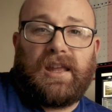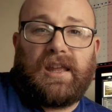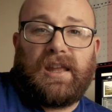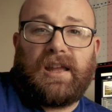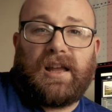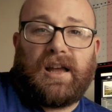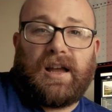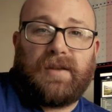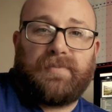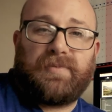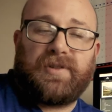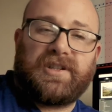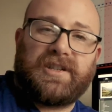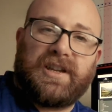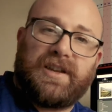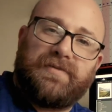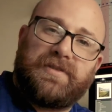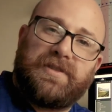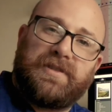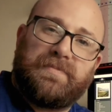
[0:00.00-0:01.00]
I'd appreciate if
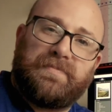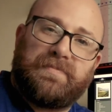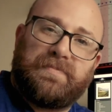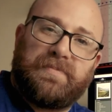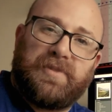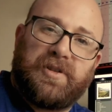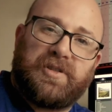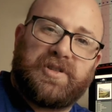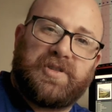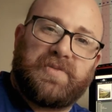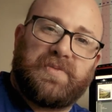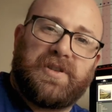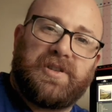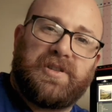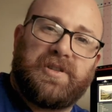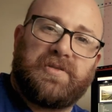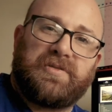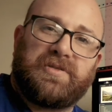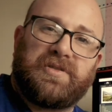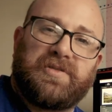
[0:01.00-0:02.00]
you purchased one of
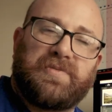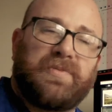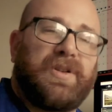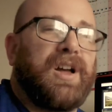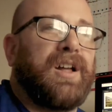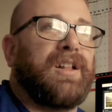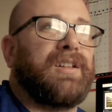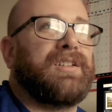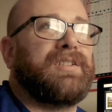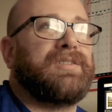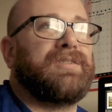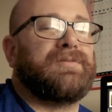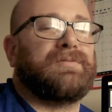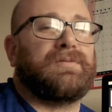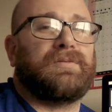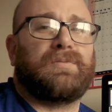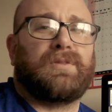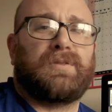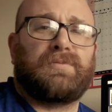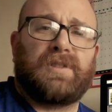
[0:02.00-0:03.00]
those as well.
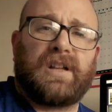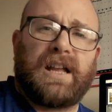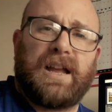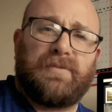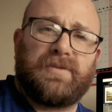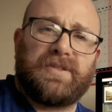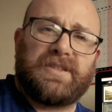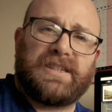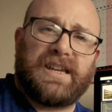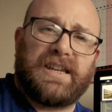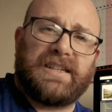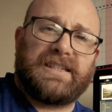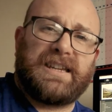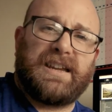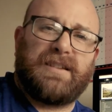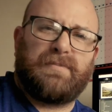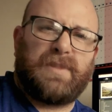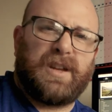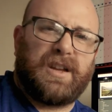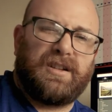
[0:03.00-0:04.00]
We'll get one sent out and
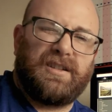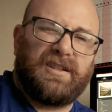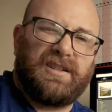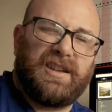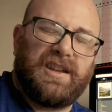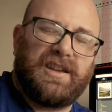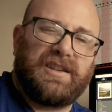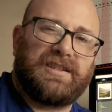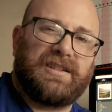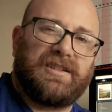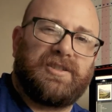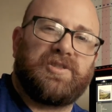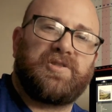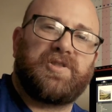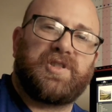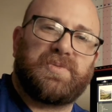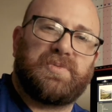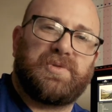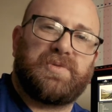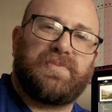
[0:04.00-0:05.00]
make a nice little
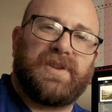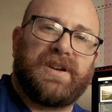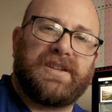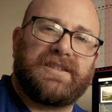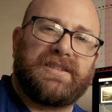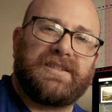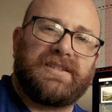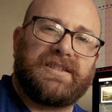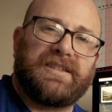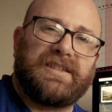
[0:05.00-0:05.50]
Christmas present.